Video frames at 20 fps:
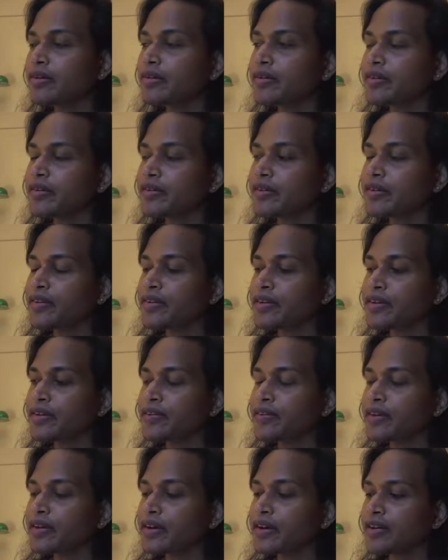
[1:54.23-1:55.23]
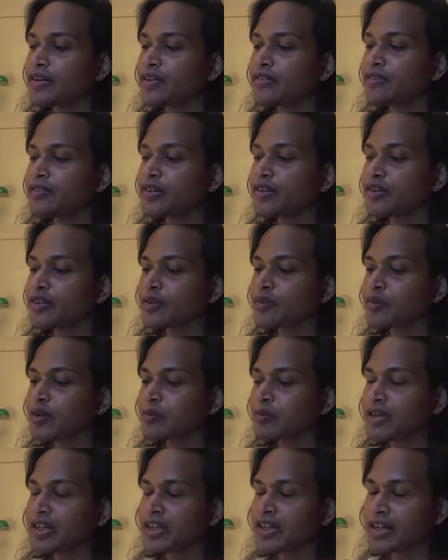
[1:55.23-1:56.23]
and another thing is like, I did reduce my
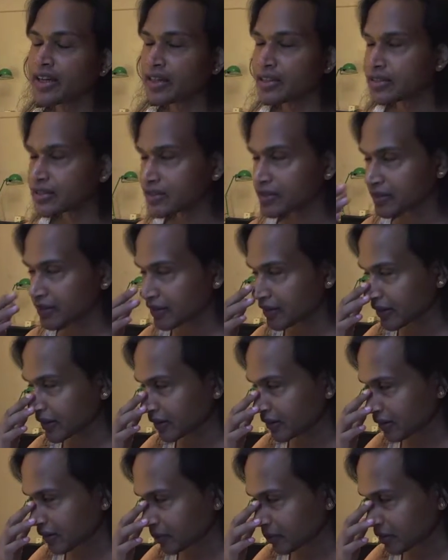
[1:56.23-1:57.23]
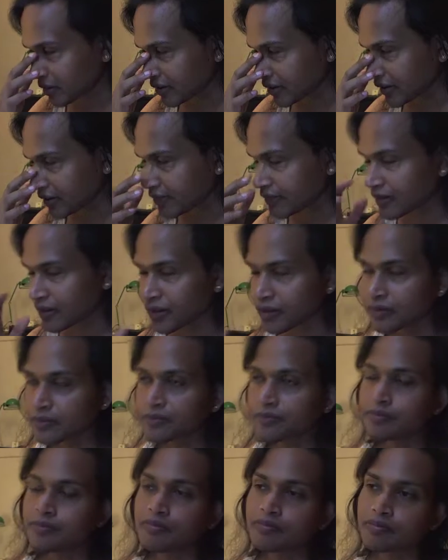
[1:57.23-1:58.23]
vacation like a couple of days ago,
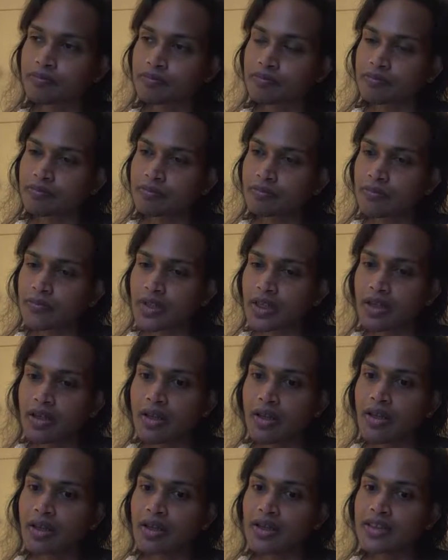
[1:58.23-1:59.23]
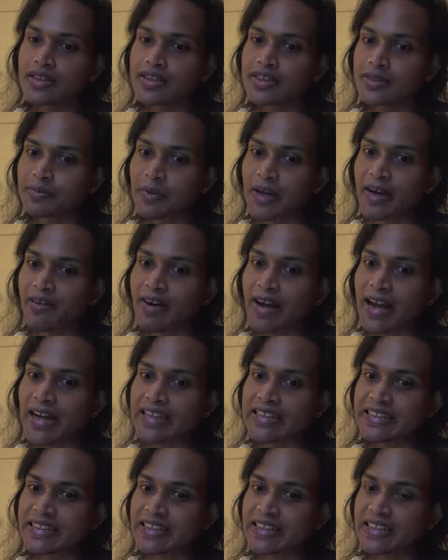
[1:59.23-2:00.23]

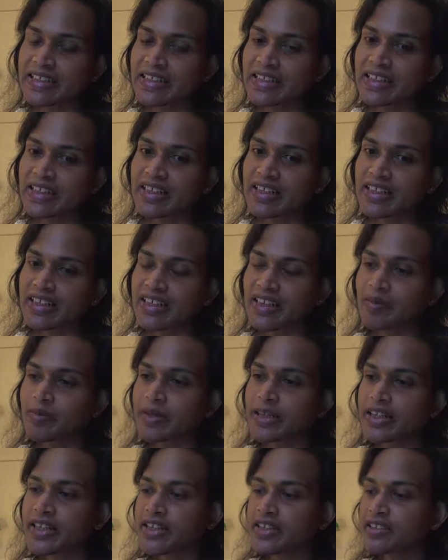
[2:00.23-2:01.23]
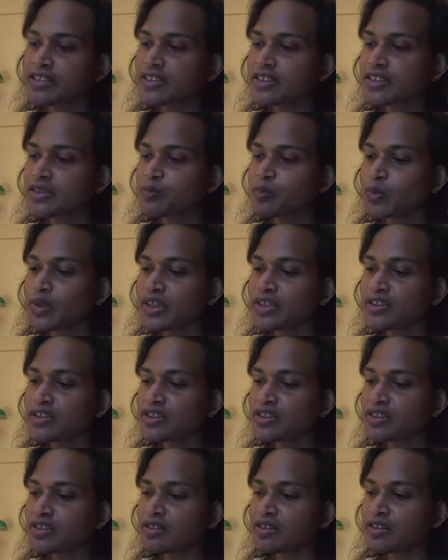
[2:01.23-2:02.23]
spironolactone. And I've been eating these
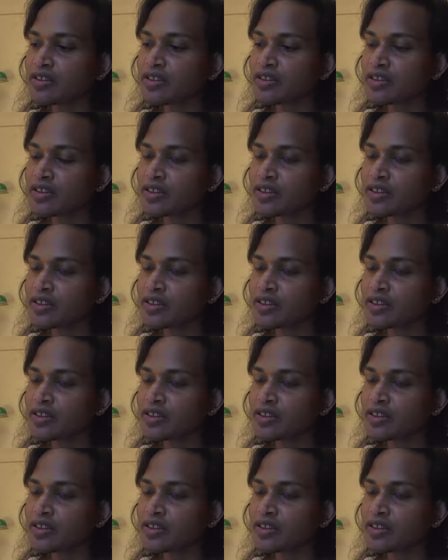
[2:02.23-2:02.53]
Brazil